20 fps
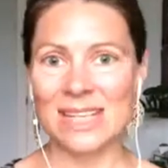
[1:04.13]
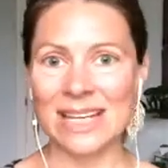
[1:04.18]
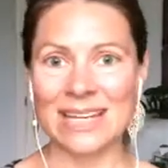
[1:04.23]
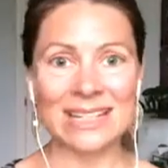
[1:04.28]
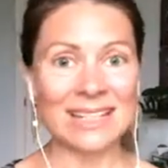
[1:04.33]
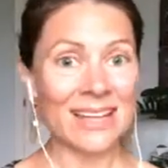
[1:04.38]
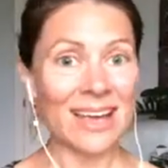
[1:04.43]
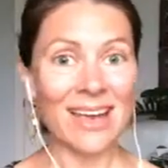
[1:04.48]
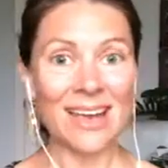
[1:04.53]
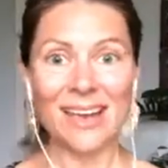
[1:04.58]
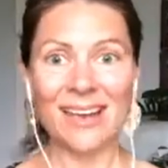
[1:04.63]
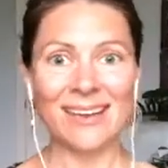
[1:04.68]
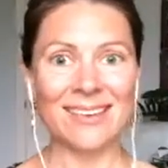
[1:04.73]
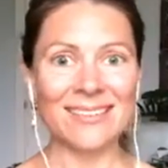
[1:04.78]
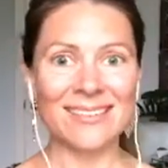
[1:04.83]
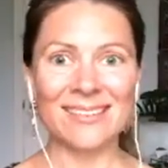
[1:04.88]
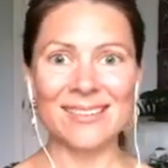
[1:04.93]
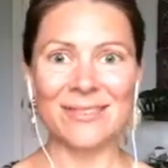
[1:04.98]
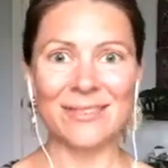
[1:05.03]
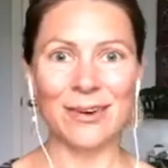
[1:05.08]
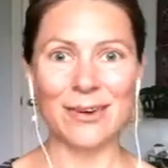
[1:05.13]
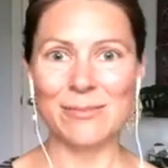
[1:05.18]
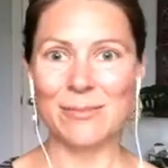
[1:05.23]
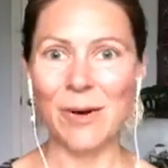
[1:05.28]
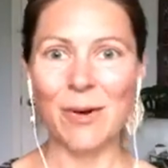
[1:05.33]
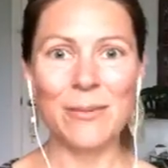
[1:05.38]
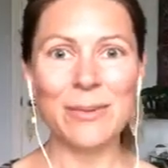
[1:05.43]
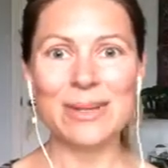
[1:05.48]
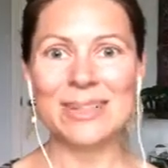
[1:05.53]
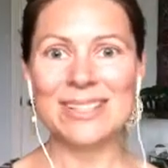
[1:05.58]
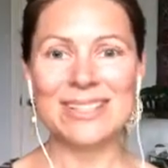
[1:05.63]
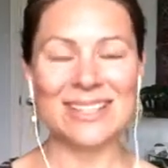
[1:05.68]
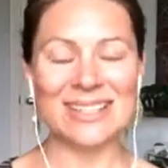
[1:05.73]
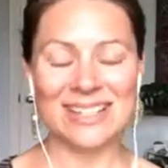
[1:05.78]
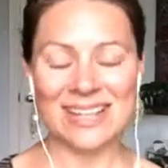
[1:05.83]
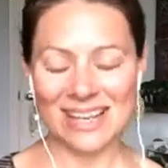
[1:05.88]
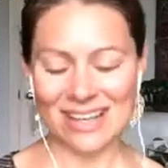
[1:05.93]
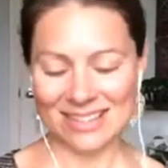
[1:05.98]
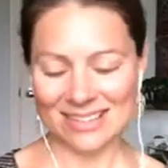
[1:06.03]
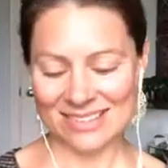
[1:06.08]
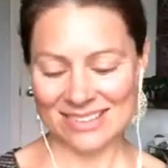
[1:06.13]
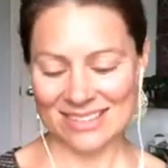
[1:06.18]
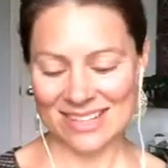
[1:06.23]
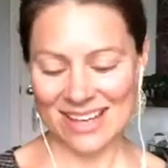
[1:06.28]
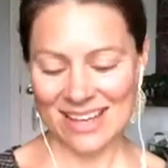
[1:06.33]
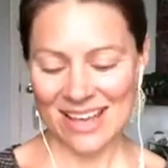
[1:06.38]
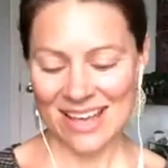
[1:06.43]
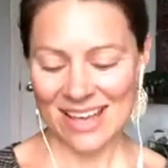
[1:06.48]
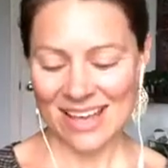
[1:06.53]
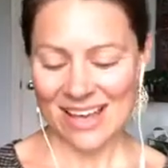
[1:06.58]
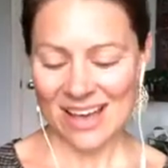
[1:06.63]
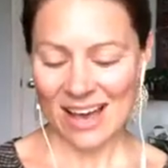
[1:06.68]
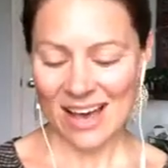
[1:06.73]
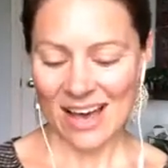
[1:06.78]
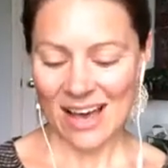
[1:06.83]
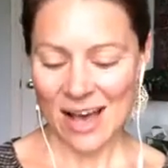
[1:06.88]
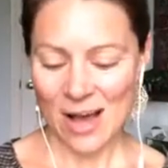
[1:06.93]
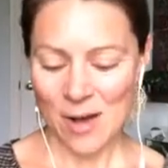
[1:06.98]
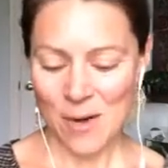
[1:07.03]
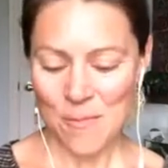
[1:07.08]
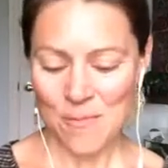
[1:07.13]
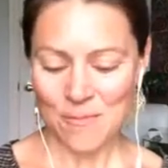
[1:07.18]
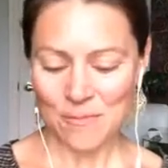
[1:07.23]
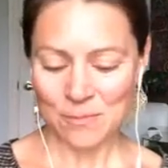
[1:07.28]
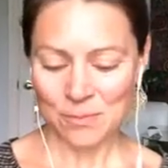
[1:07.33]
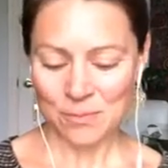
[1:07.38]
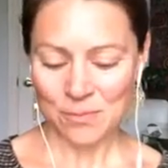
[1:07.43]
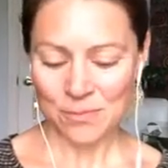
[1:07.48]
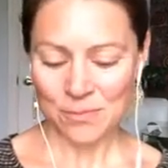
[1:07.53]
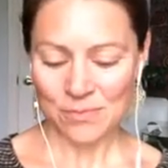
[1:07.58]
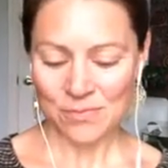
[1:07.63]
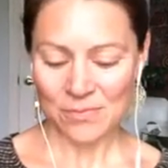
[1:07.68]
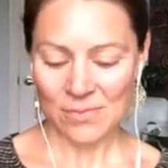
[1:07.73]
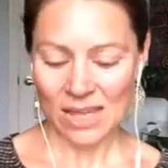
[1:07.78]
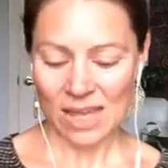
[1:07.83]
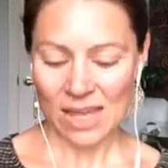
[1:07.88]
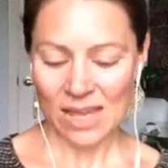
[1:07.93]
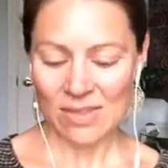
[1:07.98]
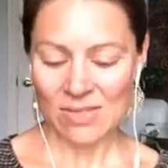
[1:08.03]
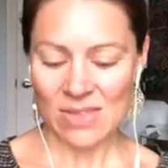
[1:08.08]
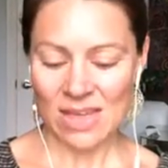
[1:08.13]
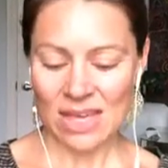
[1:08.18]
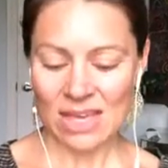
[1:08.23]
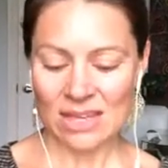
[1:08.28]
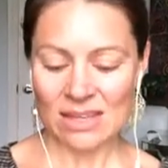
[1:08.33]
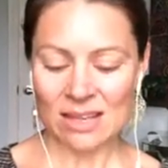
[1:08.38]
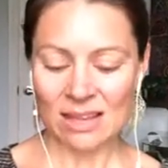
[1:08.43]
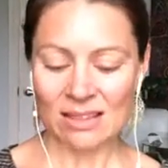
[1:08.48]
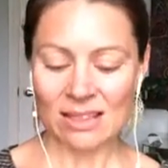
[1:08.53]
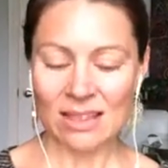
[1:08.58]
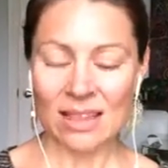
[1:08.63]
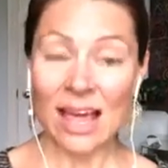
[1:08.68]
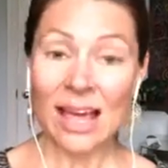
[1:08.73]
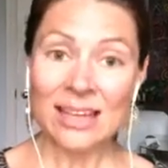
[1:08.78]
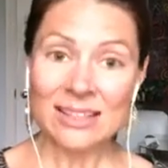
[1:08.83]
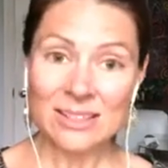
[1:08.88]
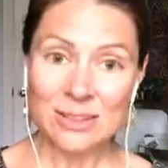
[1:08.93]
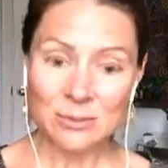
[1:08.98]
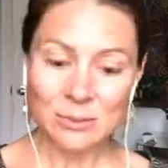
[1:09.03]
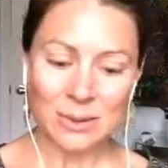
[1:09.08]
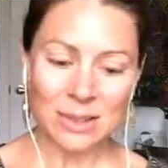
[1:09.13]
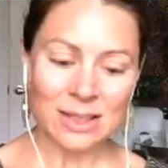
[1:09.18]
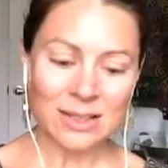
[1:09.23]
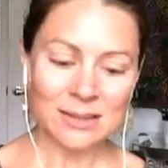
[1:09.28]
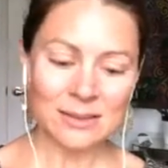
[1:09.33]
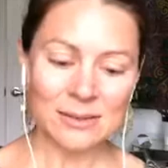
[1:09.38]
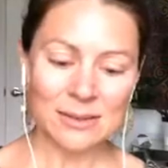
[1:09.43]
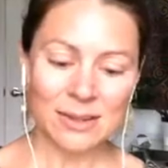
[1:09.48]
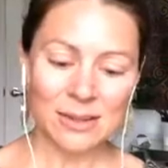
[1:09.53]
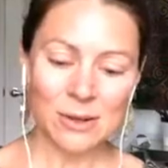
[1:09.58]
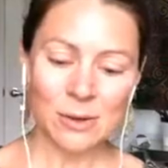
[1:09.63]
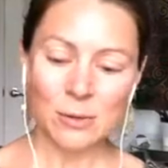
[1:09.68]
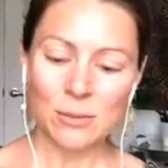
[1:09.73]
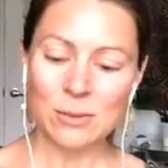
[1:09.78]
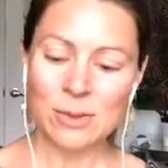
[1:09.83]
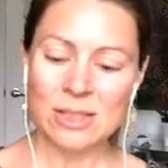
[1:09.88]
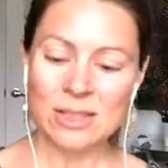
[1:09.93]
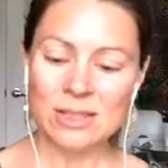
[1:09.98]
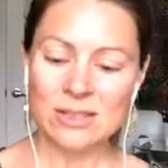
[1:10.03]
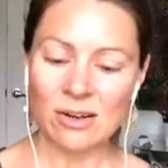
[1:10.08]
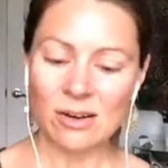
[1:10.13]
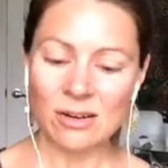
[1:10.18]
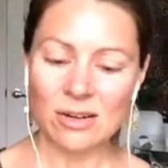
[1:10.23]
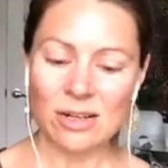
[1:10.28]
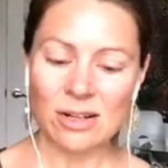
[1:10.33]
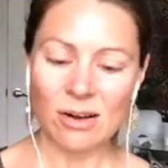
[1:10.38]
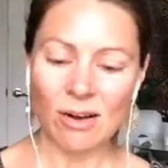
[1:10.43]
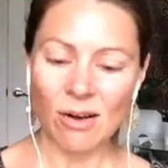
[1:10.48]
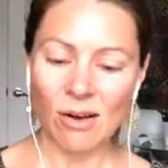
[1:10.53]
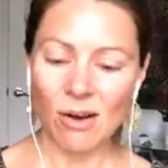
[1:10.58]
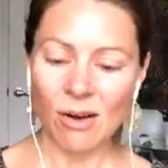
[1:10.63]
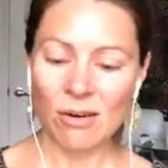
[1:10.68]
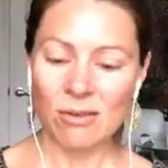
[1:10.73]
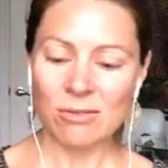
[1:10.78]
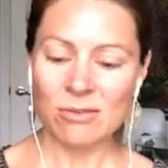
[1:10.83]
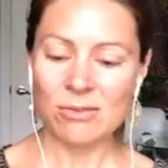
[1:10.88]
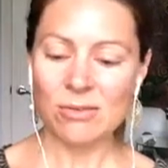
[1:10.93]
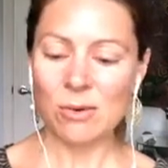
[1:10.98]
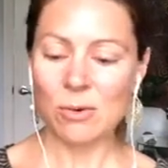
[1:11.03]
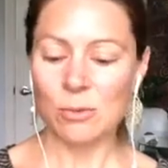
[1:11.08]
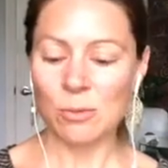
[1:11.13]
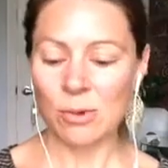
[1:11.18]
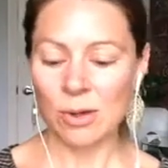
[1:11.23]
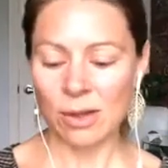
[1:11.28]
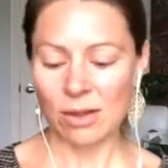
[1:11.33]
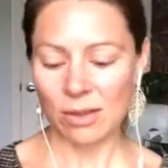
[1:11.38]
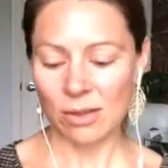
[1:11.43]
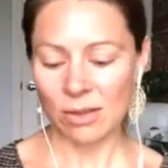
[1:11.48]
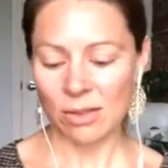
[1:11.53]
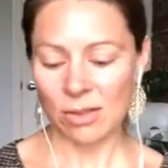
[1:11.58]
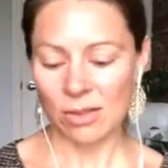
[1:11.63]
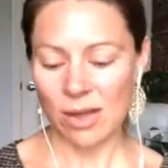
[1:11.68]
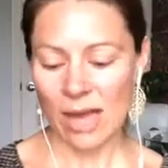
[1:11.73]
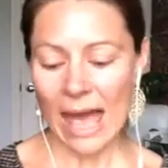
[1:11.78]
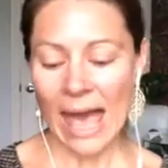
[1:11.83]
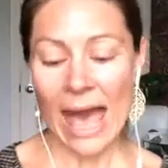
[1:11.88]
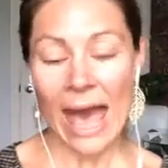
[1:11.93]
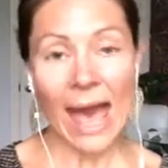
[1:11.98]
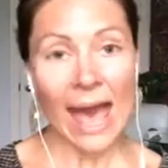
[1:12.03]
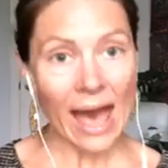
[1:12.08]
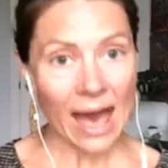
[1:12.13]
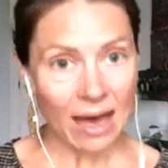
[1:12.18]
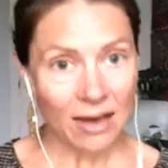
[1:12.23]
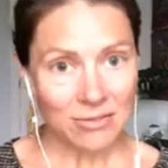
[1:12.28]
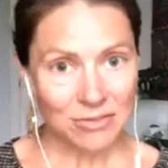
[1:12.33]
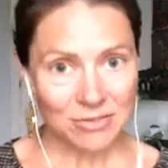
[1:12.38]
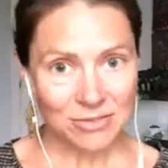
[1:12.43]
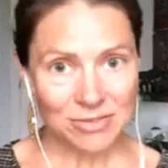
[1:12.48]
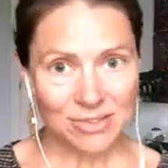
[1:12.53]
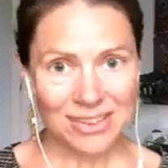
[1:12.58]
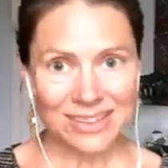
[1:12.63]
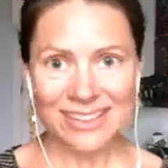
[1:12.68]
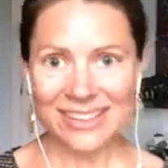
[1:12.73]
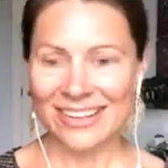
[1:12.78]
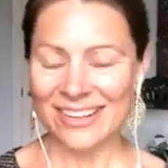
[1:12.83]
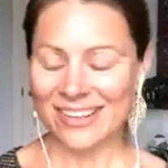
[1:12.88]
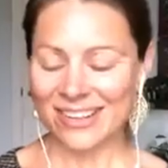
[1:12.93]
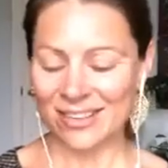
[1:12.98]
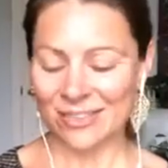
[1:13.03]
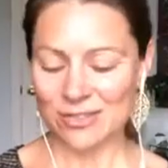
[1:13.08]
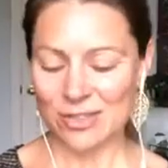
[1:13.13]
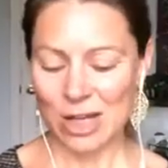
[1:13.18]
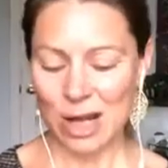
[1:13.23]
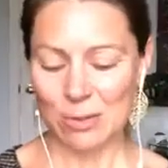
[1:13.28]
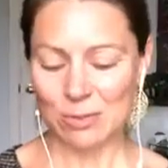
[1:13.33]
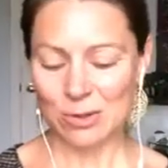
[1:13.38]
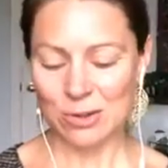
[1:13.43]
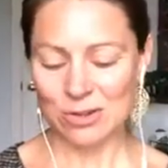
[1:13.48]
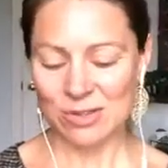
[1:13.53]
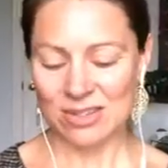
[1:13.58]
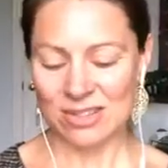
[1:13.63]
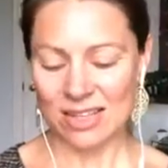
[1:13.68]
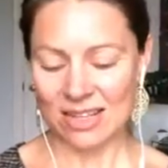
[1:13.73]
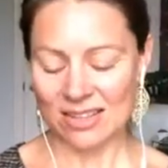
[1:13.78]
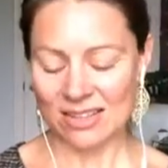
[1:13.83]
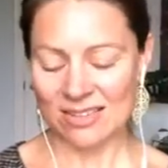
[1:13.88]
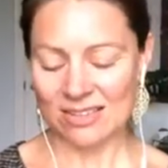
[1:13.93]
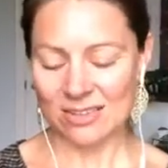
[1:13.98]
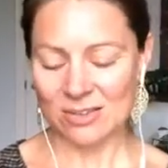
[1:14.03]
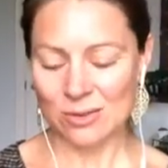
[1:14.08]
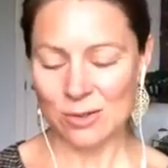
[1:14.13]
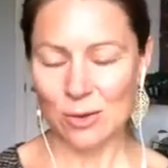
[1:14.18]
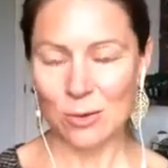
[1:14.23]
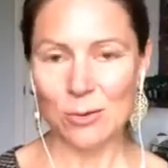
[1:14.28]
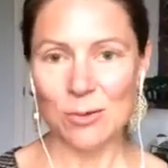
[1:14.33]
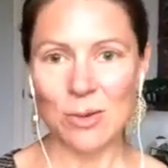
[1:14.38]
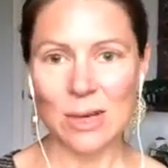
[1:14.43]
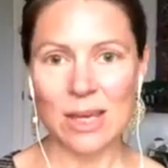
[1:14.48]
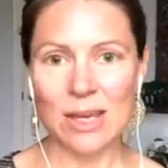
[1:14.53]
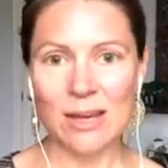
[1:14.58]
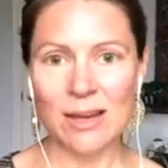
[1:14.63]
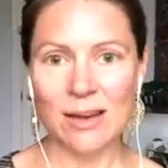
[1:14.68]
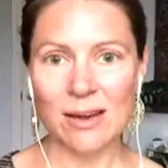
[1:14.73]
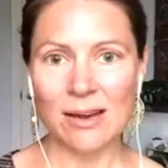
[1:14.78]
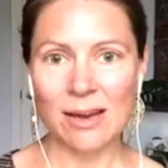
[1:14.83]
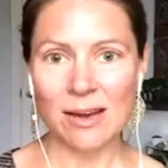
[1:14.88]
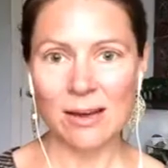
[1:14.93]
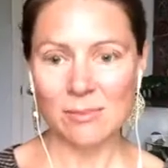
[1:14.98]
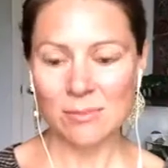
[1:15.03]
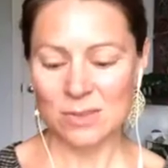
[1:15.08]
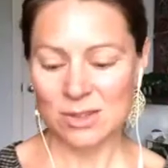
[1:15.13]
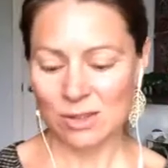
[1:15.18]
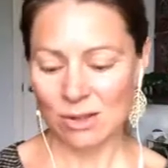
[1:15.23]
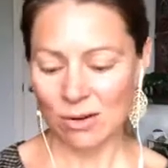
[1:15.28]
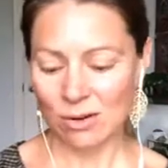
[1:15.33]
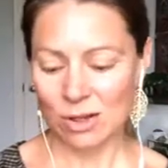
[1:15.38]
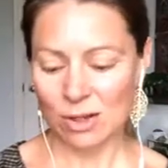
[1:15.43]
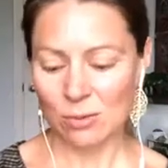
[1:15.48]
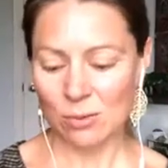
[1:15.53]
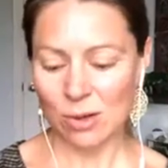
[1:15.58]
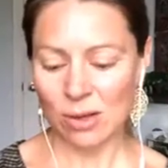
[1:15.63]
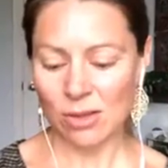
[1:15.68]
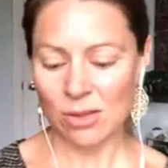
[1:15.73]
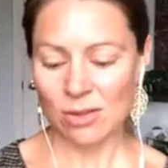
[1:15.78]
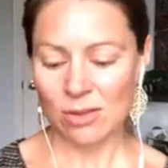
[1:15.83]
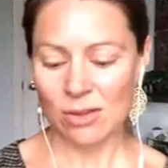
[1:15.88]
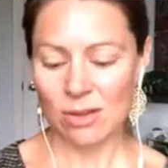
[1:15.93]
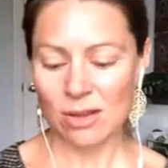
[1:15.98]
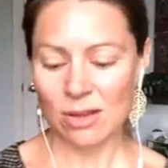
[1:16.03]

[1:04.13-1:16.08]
day to day, one moment to the next. And then last week, we started off with half of chapter 6. So we started with